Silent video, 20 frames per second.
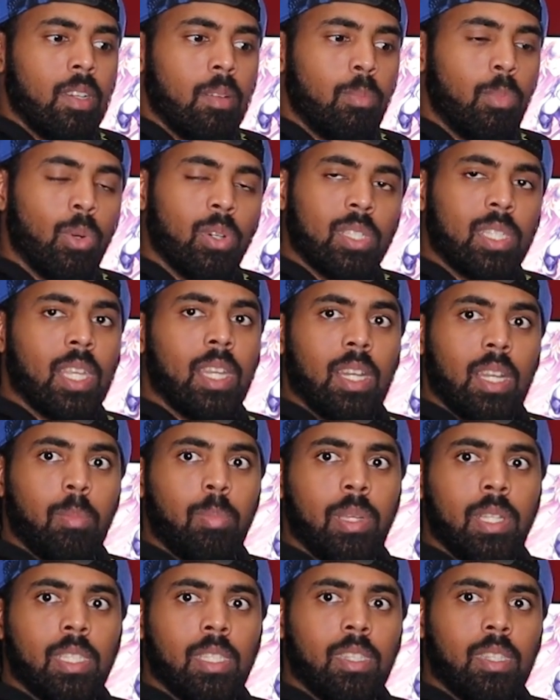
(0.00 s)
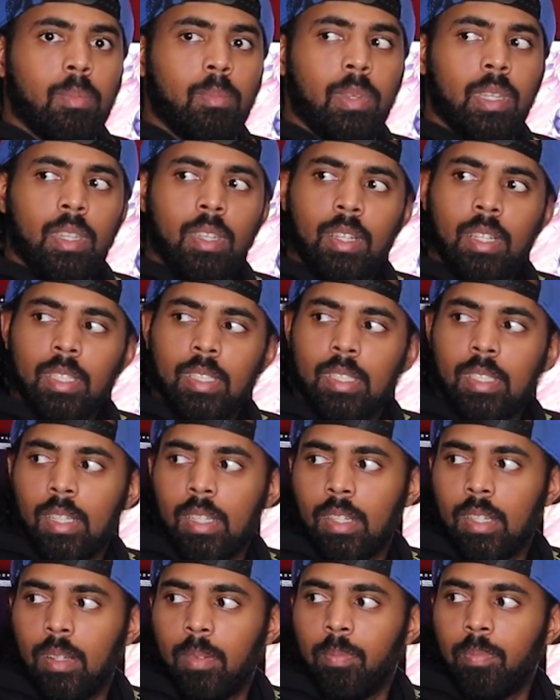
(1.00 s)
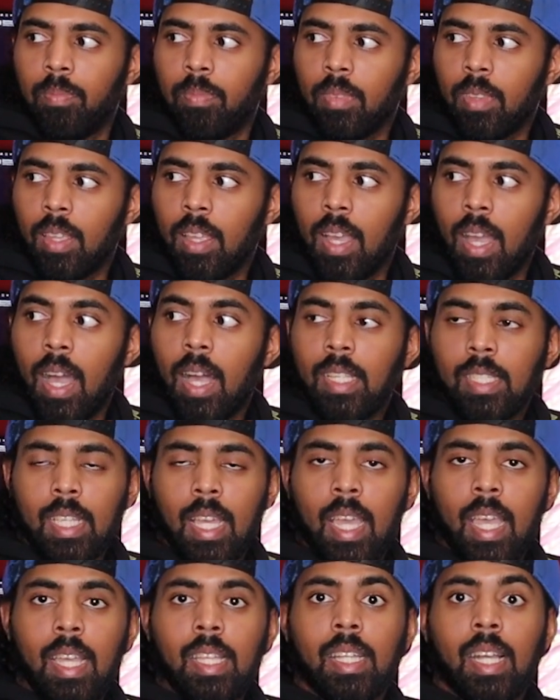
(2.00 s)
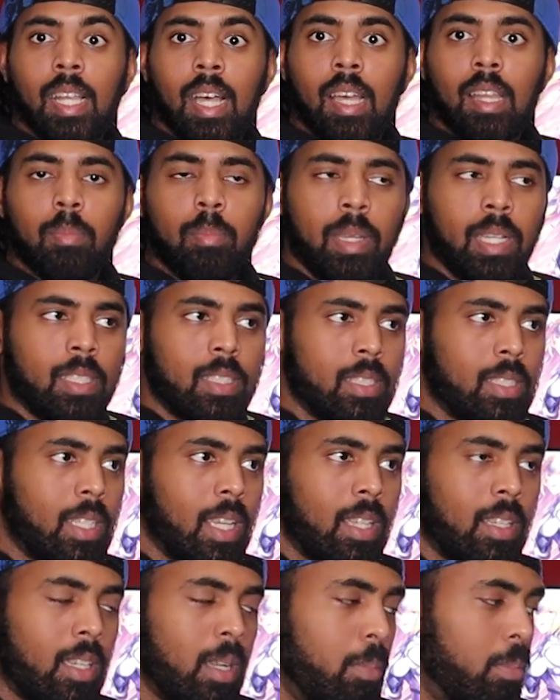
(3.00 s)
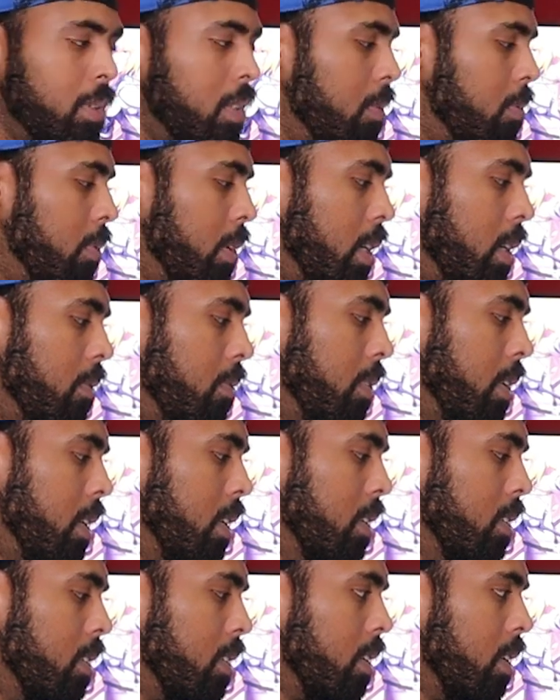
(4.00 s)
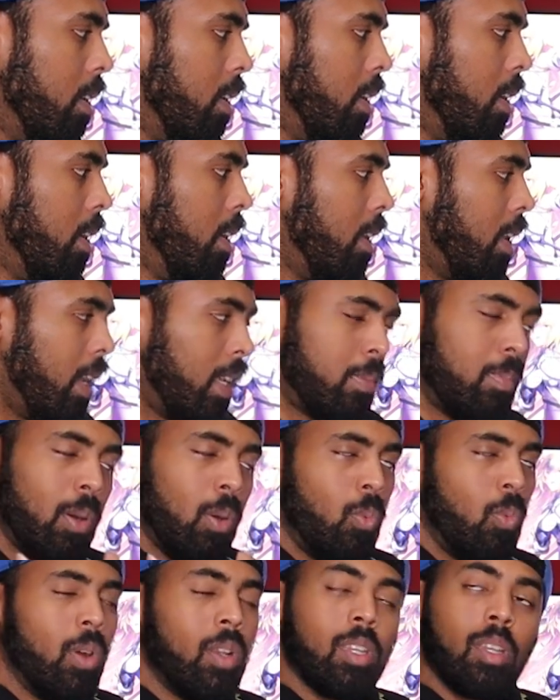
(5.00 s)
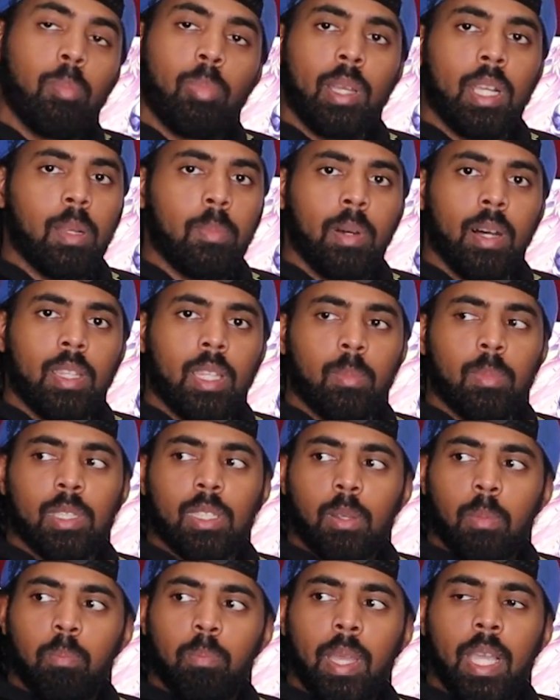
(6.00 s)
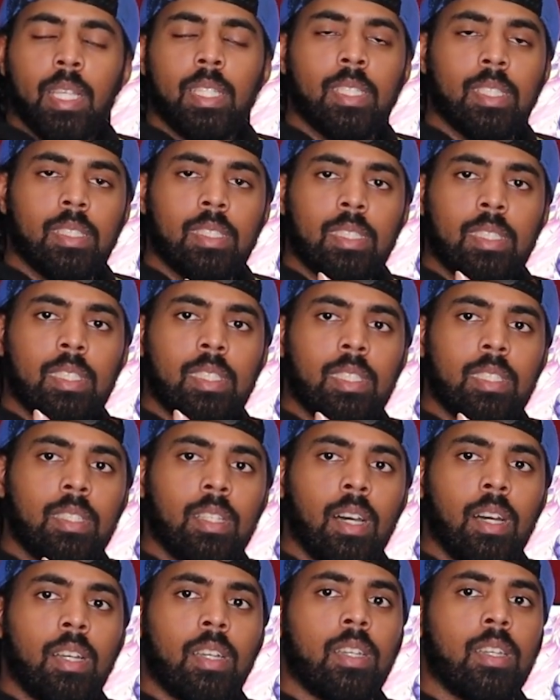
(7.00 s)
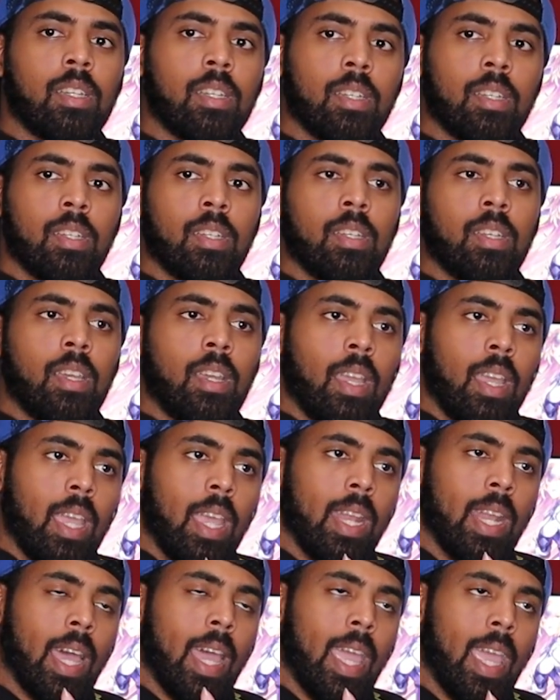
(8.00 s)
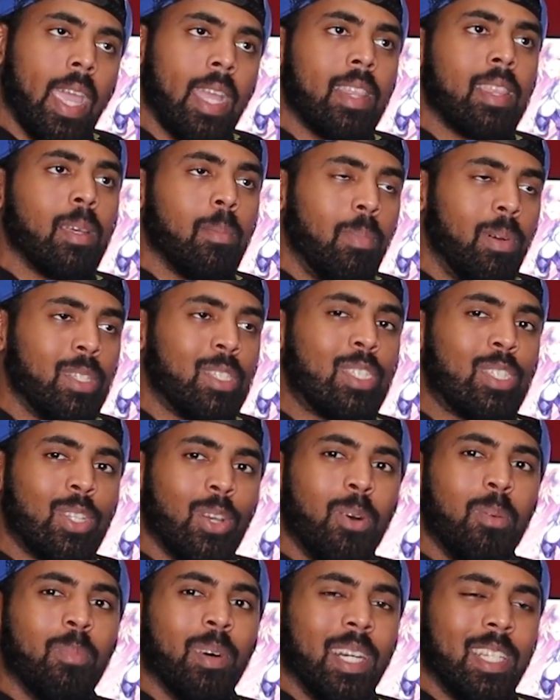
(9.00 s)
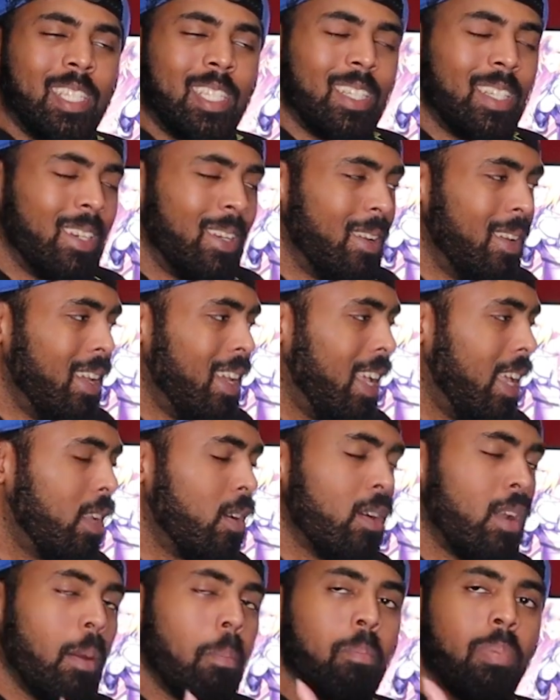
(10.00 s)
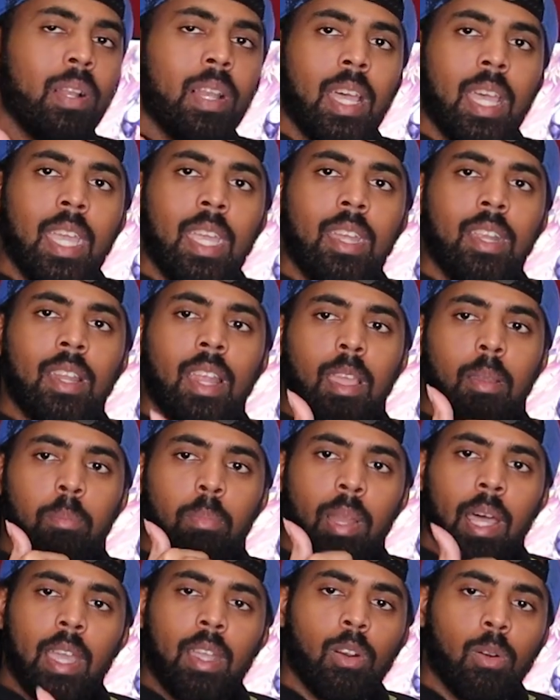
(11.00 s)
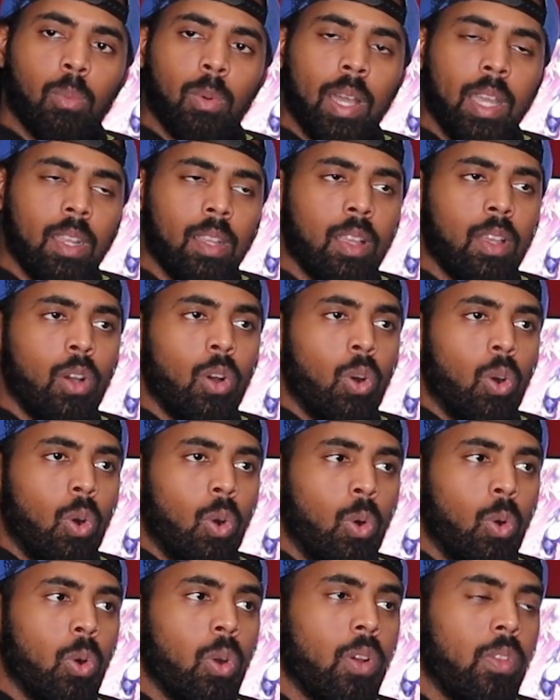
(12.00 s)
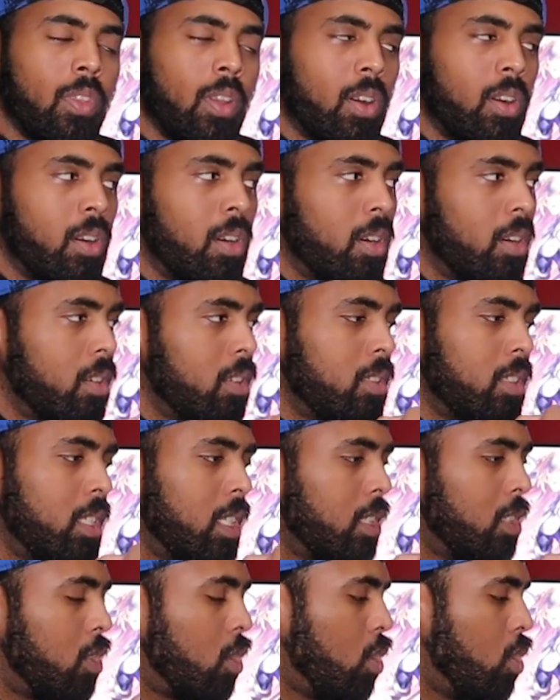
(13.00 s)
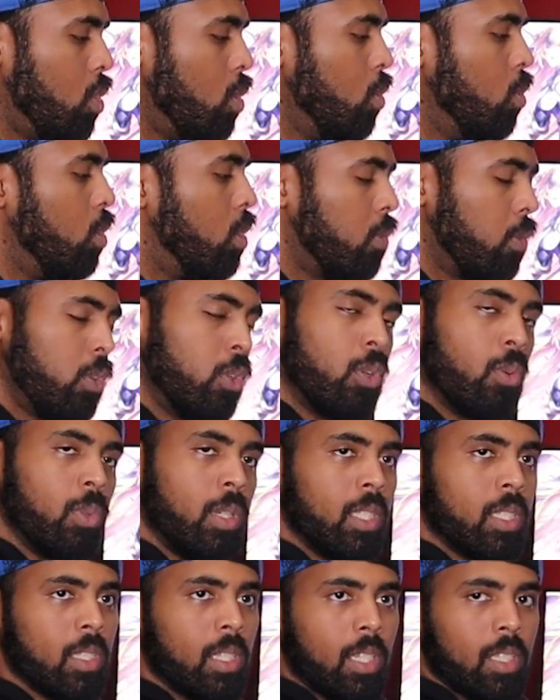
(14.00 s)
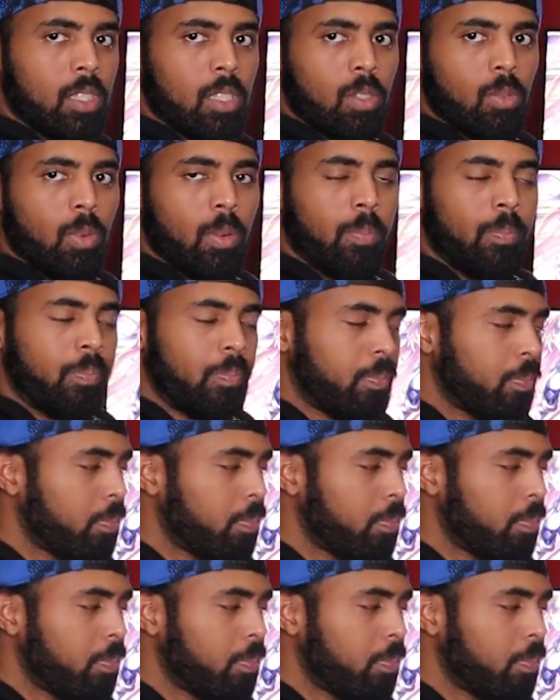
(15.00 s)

more aesthetically pleasing to me because honestly, I hate a lot of the bases that come with the freeing figures. That's my one complaint about them is their bases suck. And I hate them so much. Either they're plain, like black or white, or they're just huge for no reason like this one.